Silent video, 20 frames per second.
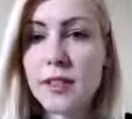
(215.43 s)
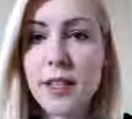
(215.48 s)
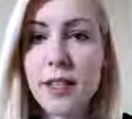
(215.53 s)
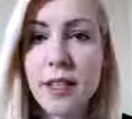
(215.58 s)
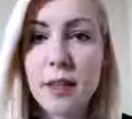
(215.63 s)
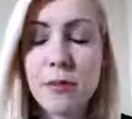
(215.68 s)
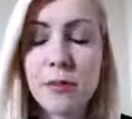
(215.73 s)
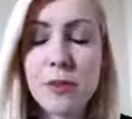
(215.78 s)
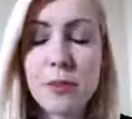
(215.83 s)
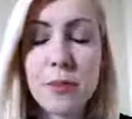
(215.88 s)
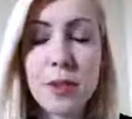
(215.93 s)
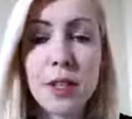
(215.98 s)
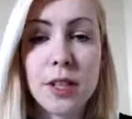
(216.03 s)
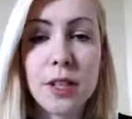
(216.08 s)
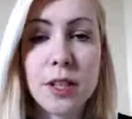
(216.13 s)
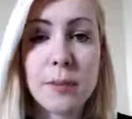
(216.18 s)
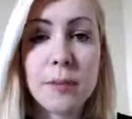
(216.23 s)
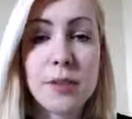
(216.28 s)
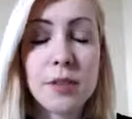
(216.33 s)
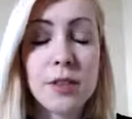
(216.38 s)
Like I was bringing
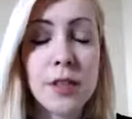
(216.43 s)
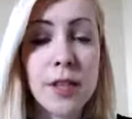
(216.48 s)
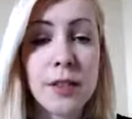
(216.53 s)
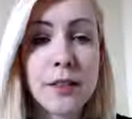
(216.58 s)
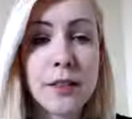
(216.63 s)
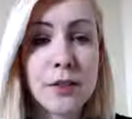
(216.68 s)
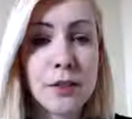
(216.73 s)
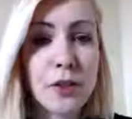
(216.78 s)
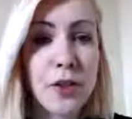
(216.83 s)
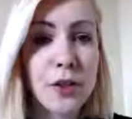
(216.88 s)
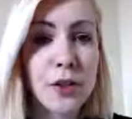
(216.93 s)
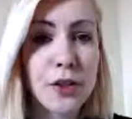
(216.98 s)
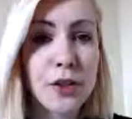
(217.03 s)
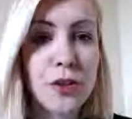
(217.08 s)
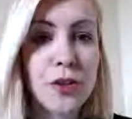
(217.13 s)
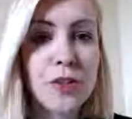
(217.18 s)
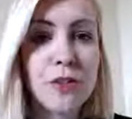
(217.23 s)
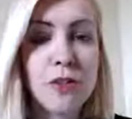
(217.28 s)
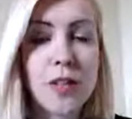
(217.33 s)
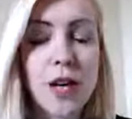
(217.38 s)
up a dog
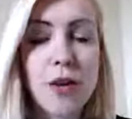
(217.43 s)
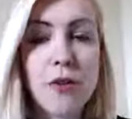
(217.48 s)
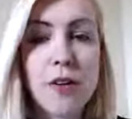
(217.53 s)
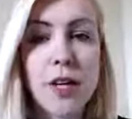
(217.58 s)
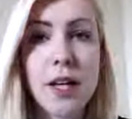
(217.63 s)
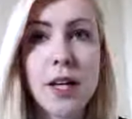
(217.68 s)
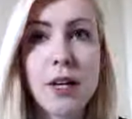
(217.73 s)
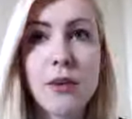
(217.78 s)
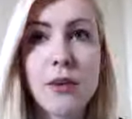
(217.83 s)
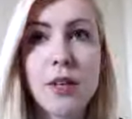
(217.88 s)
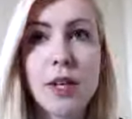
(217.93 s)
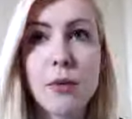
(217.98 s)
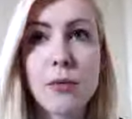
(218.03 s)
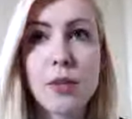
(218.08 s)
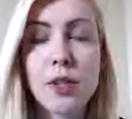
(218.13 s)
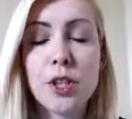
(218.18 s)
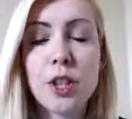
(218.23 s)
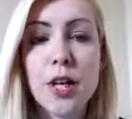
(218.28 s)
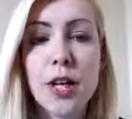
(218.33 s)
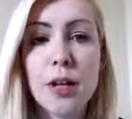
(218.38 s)
trainer in our area,
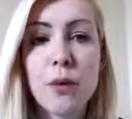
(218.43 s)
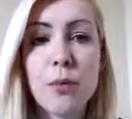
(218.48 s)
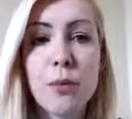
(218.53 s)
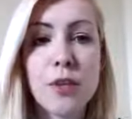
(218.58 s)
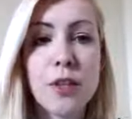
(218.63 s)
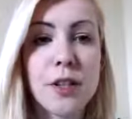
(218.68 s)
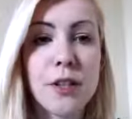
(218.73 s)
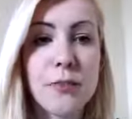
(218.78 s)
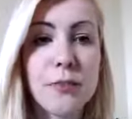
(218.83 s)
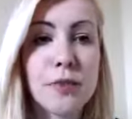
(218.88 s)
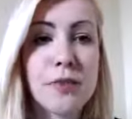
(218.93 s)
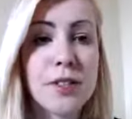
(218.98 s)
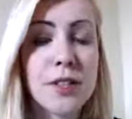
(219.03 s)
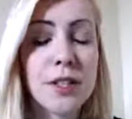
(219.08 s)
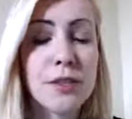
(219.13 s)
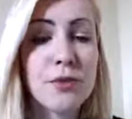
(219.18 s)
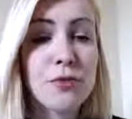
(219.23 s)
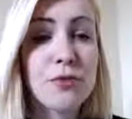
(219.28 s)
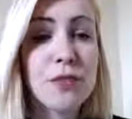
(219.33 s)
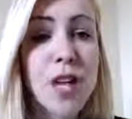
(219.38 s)
which I
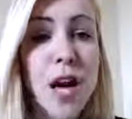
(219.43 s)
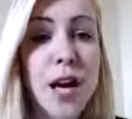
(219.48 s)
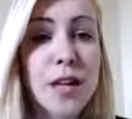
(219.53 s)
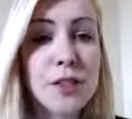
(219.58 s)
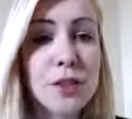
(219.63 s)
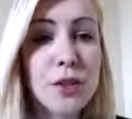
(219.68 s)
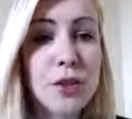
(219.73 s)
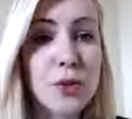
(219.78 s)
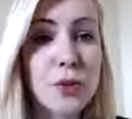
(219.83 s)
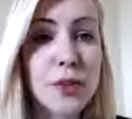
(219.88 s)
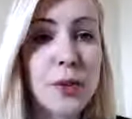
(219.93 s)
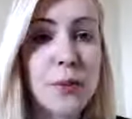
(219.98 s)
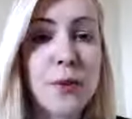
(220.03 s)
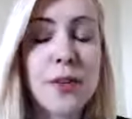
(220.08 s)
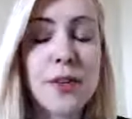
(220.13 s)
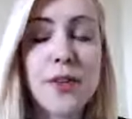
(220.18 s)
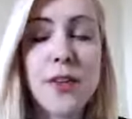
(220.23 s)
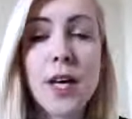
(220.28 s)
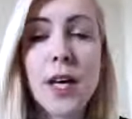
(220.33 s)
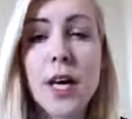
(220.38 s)
100% do not agree
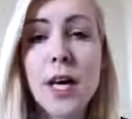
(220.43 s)
with,